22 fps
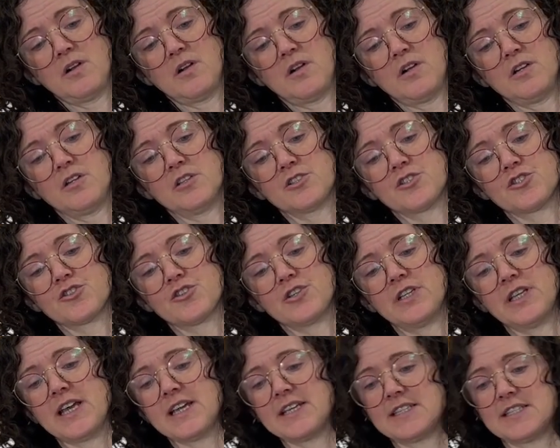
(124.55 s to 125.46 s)

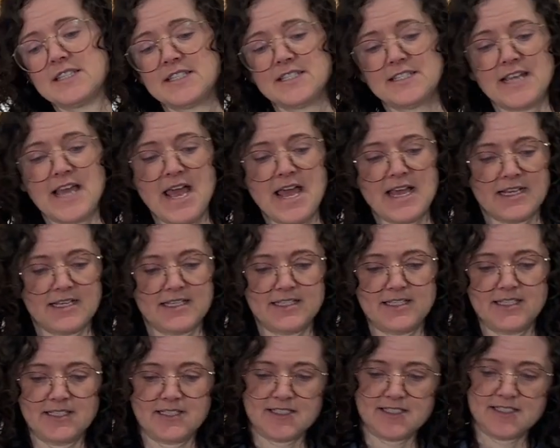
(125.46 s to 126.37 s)
Ultralight Sacks.
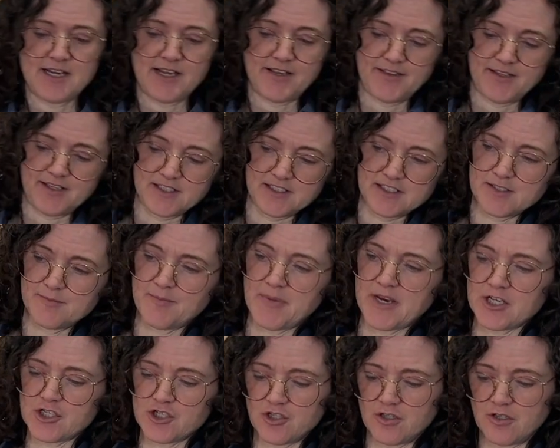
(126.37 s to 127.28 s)
It's nothing
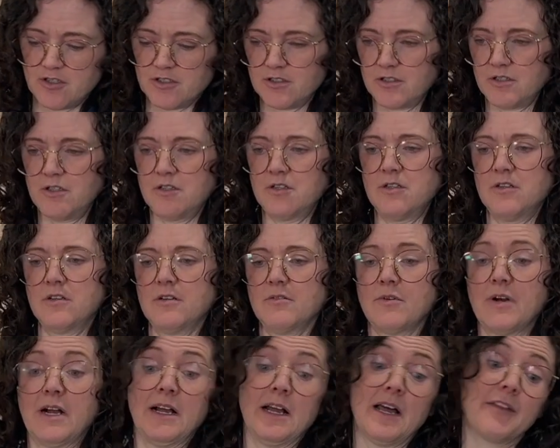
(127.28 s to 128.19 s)
special,
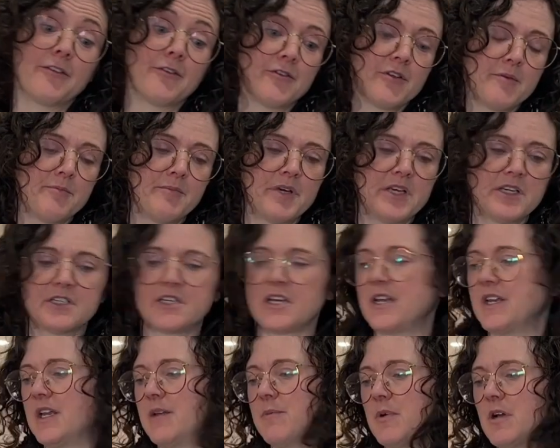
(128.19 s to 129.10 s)
well, other than being
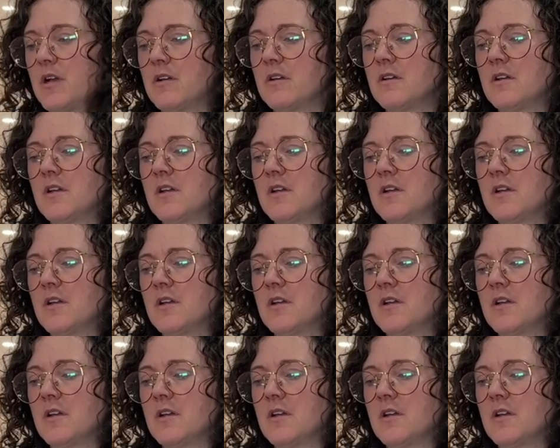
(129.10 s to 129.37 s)
Dyneema.